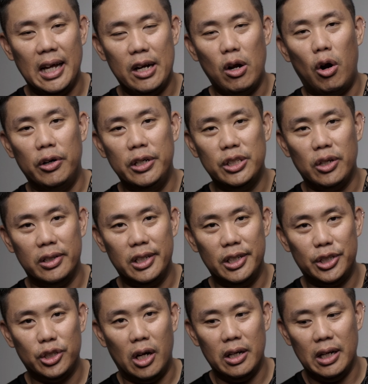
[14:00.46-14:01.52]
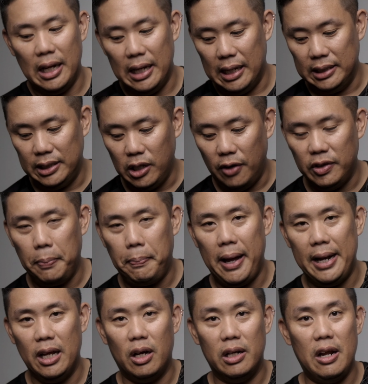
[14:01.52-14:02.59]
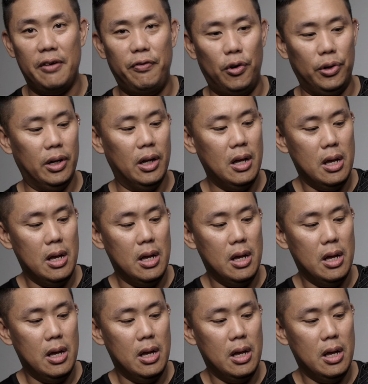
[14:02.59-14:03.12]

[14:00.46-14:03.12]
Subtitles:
and horizontal shot instead of depending on that phone.